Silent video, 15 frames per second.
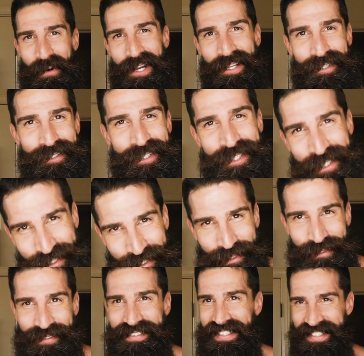Well,
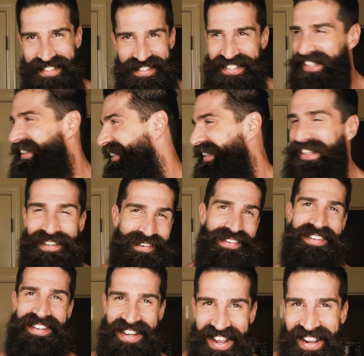shoot, good to see you here
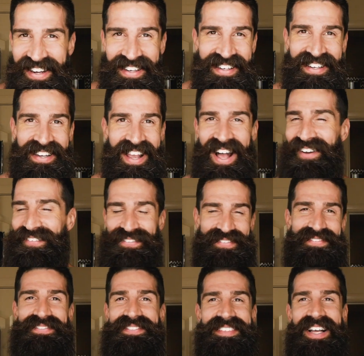today.
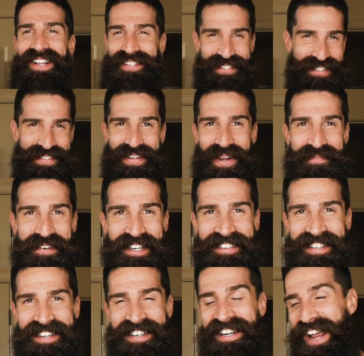I'll, I'll just stop right
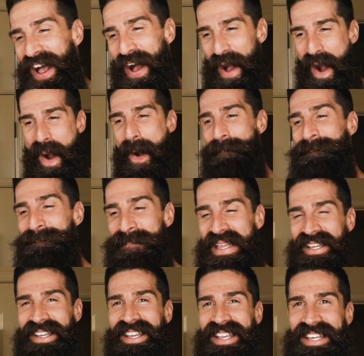there. Uh,
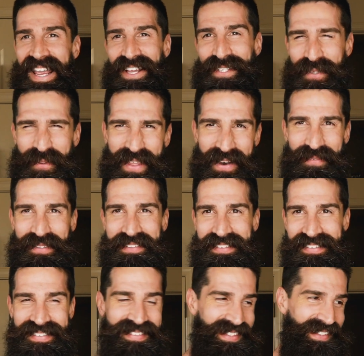yeah, so that
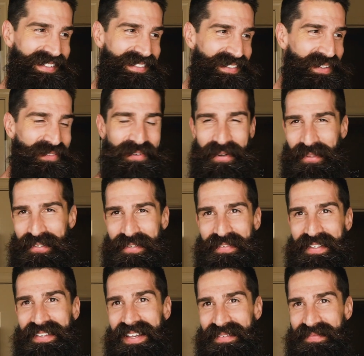was, uh, for those of
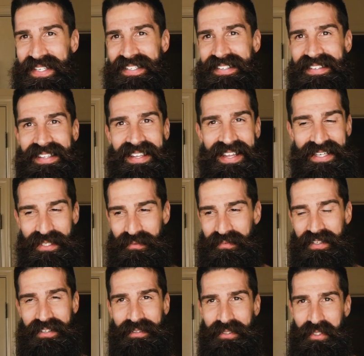you that missed the last
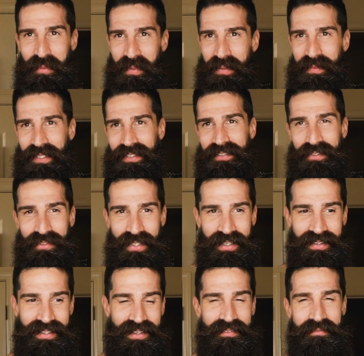video, you should probably go
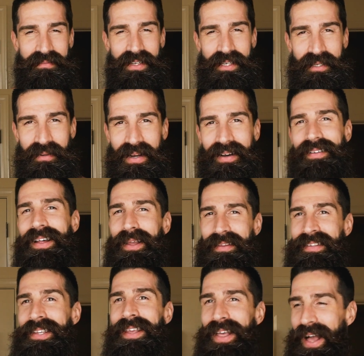check that video out.
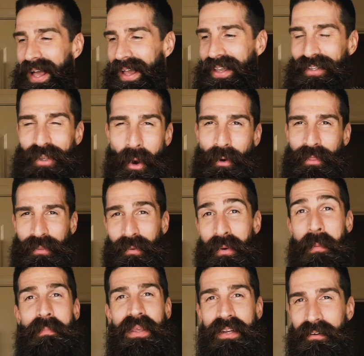I, I go
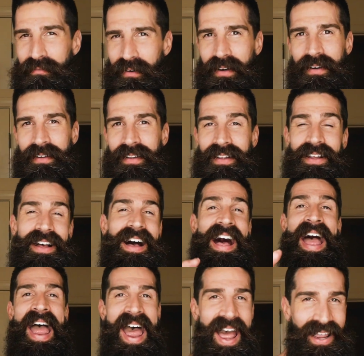through a bit of a, a
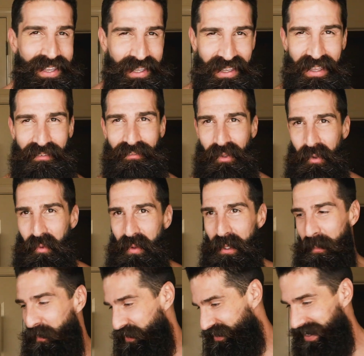hack, if you
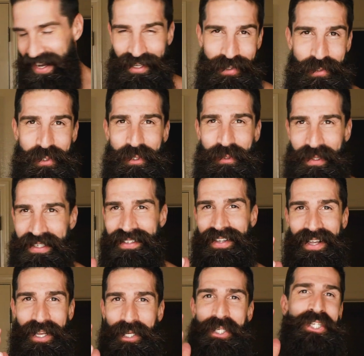will, pertaining to a,
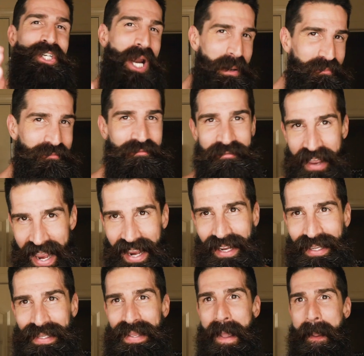a shop
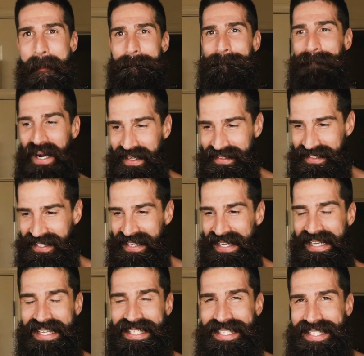vac. But
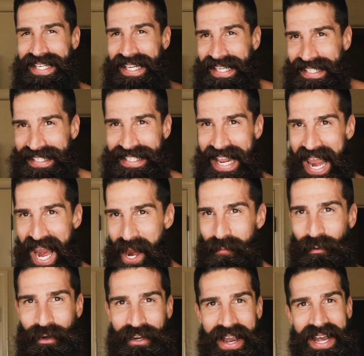today
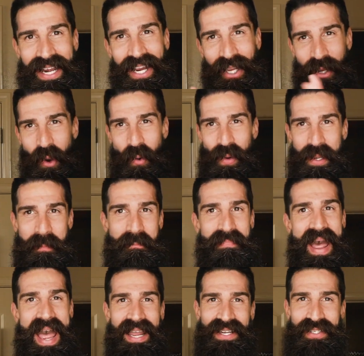we're kind of going
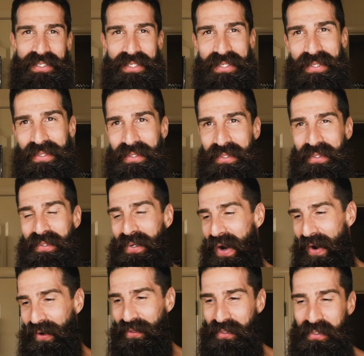back to
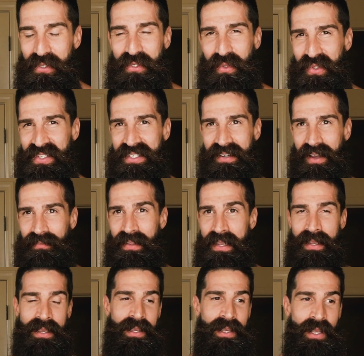our usual stuff.
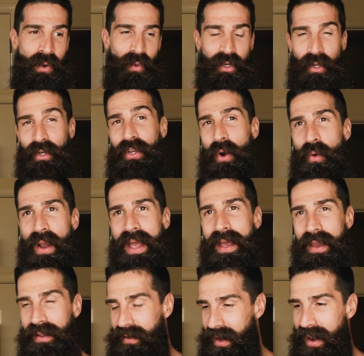We're going to go
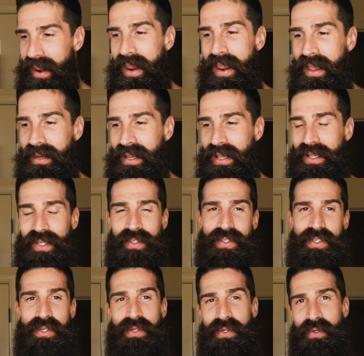ahead and
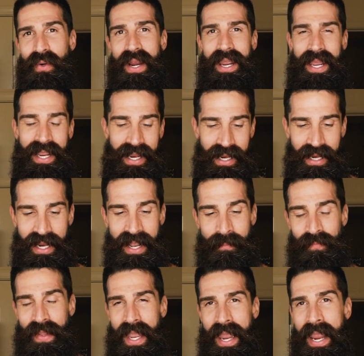do a
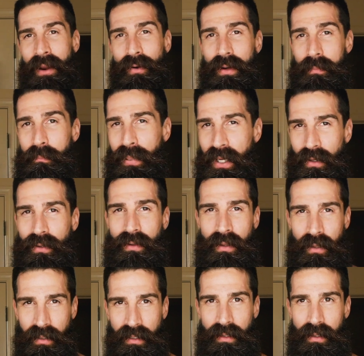hair and beard
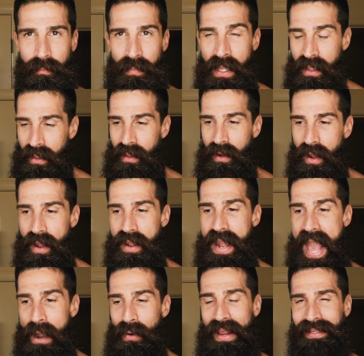cleanup.
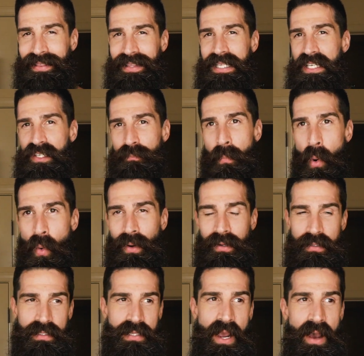Now at this point
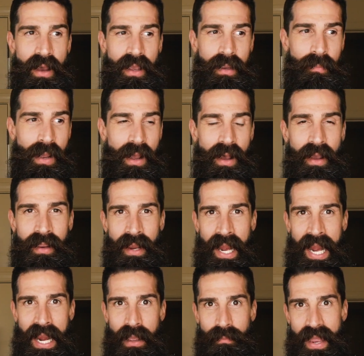in time, I
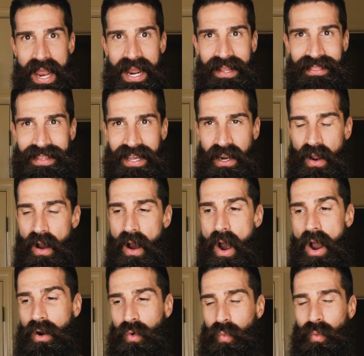am at that
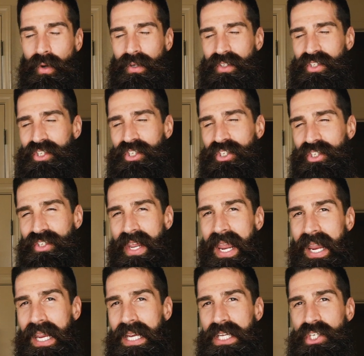awkward
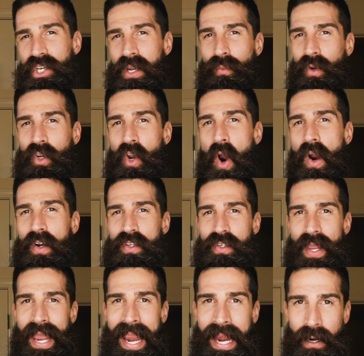stage in regard
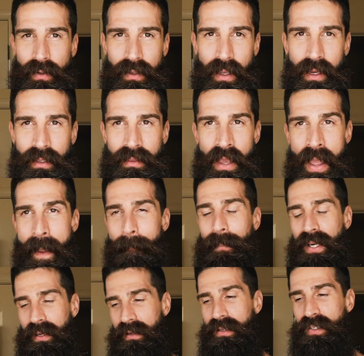to hair length,
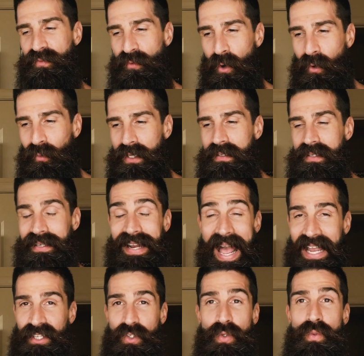but it is for a reason.
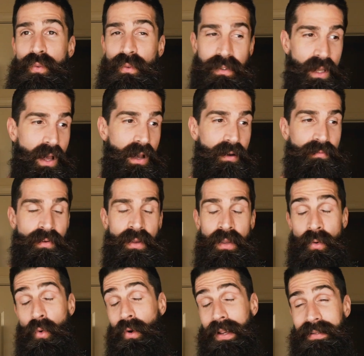I do love,
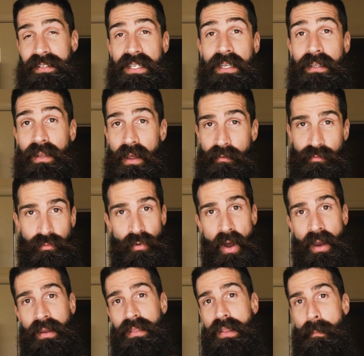or I did love
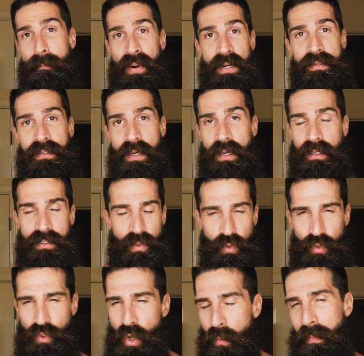rocking the buzz cut because
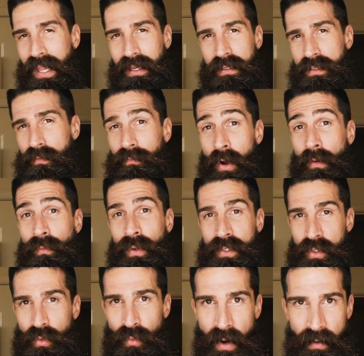there's no maintenance involved
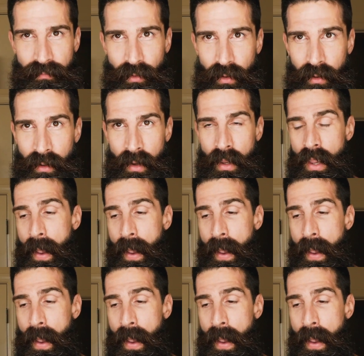whatsoever.